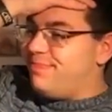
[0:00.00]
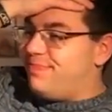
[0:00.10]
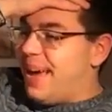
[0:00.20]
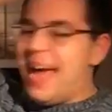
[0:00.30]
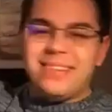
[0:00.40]

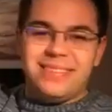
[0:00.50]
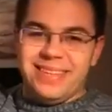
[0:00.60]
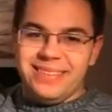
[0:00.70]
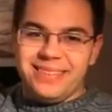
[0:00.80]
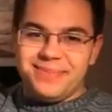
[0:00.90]

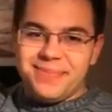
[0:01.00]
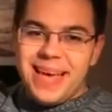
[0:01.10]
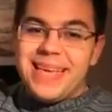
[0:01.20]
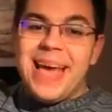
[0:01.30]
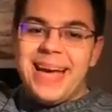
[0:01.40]
accident,
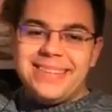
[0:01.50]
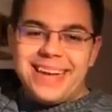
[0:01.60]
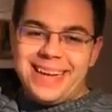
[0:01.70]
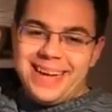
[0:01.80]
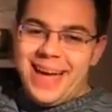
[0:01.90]
yeah, exactly.